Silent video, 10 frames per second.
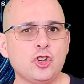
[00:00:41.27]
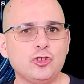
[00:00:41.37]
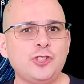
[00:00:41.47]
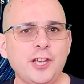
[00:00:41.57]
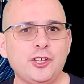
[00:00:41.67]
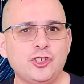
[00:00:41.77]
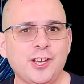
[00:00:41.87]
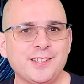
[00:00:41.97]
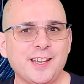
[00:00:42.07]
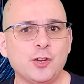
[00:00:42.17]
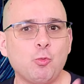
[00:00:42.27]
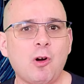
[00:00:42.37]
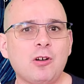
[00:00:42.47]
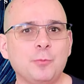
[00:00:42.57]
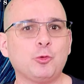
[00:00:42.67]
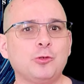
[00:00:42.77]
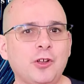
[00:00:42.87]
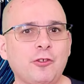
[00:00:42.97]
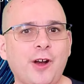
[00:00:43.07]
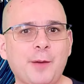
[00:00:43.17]
Good day, good day, good day, and welcome to
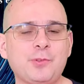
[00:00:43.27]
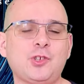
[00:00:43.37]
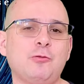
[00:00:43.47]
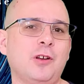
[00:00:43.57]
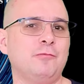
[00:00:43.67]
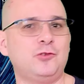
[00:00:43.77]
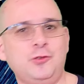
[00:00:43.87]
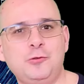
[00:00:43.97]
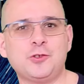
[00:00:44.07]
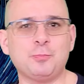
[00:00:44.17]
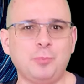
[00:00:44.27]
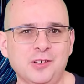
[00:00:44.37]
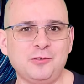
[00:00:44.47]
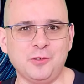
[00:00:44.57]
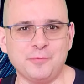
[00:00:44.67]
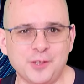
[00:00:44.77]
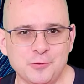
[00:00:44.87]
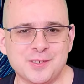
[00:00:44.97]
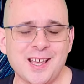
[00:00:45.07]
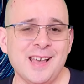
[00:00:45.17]
another episode of Drew's Book
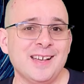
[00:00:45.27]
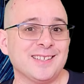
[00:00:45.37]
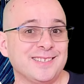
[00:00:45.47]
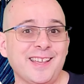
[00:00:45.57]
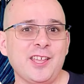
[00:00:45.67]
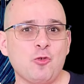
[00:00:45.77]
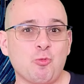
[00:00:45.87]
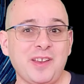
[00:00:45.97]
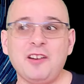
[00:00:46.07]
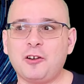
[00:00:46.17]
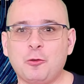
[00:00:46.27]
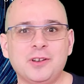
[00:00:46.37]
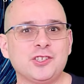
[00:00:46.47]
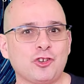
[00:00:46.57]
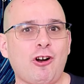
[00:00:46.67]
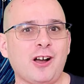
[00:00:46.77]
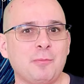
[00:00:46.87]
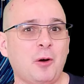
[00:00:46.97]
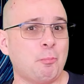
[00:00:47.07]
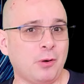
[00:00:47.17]
Reviews. Today, we are going to talk
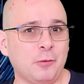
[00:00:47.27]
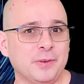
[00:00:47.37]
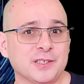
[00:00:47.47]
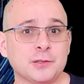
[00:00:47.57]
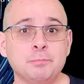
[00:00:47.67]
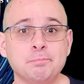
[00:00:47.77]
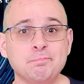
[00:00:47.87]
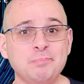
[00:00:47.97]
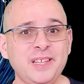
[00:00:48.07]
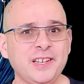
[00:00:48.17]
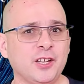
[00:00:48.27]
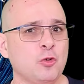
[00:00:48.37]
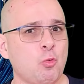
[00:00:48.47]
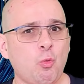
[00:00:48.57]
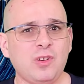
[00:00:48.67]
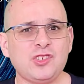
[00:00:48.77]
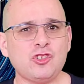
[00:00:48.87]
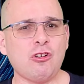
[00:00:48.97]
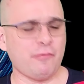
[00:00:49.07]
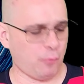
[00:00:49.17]
about purpose, meaning,
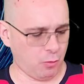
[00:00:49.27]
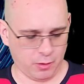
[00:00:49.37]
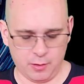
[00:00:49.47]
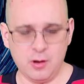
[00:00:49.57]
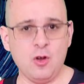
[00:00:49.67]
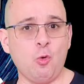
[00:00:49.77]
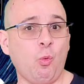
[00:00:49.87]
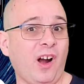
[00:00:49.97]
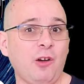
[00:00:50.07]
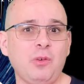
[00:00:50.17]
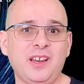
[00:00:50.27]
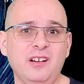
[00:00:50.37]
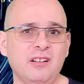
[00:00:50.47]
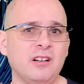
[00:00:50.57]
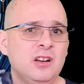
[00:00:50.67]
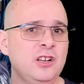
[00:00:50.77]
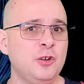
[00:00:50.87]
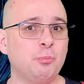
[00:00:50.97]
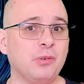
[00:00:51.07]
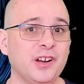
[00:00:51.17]
what's it all for? Why are we here?
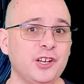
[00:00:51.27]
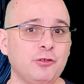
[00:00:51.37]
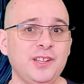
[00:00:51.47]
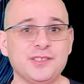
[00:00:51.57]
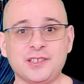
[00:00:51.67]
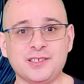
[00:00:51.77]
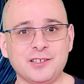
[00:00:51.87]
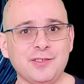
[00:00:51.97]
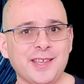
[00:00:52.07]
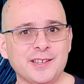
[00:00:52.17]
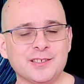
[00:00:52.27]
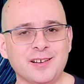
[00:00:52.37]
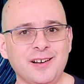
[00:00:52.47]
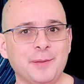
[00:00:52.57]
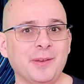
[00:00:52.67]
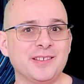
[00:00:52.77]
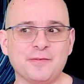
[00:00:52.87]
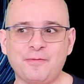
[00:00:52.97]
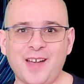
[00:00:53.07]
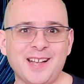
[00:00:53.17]
Brian Greene's Until the End of Time is
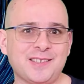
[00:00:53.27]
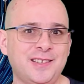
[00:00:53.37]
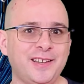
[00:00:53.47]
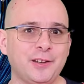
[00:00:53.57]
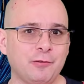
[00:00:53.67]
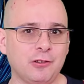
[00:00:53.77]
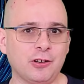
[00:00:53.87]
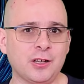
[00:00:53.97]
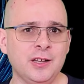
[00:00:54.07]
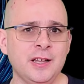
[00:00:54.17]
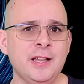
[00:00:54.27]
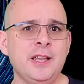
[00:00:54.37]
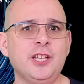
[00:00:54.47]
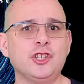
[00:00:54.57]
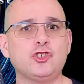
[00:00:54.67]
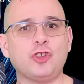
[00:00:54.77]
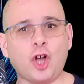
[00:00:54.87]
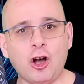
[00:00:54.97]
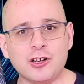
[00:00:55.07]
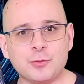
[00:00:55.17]
a fascinating look into the
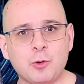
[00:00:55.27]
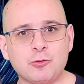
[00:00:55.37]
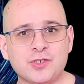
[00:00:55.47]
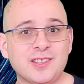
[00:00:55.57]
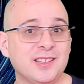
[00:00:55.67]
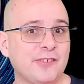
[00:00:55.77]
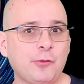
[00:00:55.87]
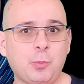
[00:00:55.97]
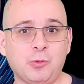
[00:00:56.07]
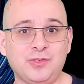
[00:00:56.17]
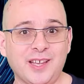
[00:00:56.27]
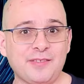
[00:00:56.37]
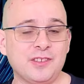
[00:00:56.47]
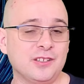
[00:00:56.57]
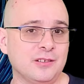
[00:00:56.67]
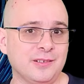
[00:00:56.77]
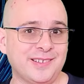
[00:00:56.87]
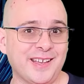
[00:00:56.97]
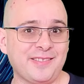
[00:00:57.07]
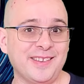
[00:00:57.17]
cosmos, the inevitable death and,
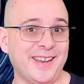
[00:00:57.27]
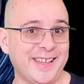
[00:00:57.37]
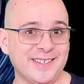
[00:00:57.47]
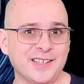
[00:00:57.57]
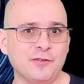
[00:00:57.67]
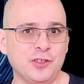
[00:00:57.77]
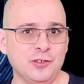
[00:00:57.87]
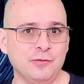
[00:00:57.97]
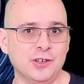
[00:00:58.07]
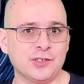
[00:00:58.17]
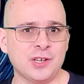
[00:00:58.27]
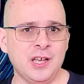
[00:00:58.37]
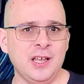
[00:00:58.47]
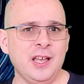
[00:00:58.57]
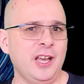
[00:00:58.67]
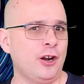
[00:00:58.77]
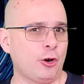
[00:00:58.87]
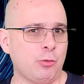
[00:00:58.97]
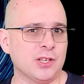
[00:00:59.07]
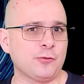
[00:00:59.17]
death and ending of the universe, and
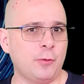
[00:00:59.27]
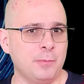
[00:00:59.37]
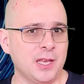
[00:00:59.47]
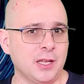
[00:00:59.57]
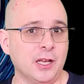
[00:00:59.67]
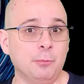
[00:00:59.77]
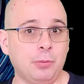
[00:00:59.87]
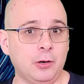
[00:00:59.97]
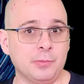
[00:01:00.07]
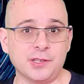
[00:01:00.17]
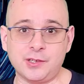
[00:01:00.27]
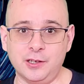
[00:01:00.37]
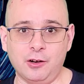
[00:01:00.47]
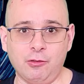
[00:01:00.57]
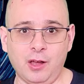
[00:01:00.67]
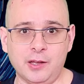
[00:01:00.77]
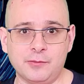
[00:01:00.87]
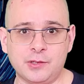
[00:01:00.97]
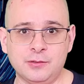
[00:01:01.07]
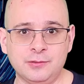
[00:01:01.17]
our quest for meaning and purpose in our
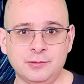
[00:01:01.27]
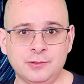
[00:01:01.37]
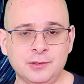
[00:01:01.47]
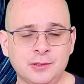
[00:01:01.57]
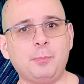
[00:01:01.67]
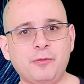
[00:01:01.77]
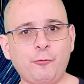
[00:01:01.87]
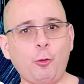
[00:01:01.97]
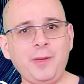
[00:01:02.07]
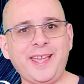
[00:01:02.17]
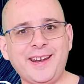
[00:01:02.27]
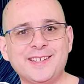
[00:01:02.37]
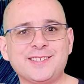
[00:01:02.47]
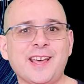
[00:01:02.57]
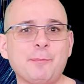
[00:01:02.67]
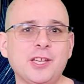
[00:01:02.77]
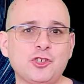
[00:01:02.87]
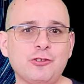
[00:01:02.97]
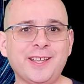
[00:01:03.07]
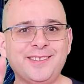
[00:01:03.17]
lives. But before we get into that,
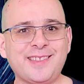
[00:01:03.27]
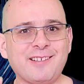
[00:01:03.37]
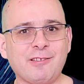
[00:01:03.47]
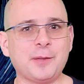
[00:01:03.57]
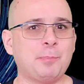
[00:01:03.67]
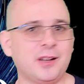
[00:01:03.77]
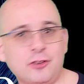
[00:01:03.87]
make sure you hit that like